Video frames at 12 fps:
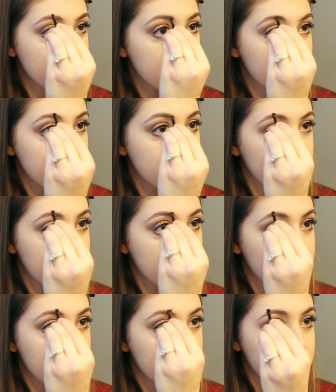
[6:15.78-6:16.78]
so
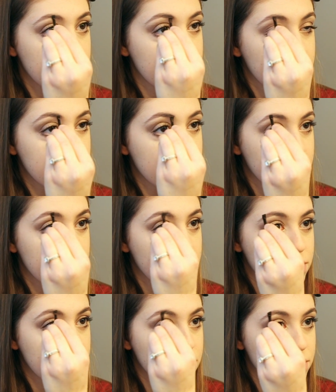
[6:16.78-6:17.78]
I
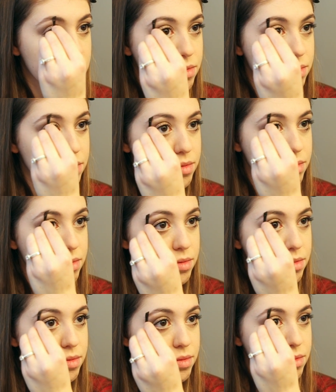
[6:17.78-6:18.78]
just have to make sure I
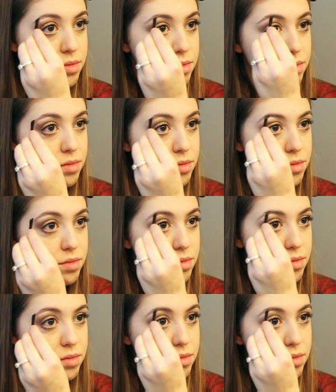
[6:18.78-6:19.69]
fill in the holes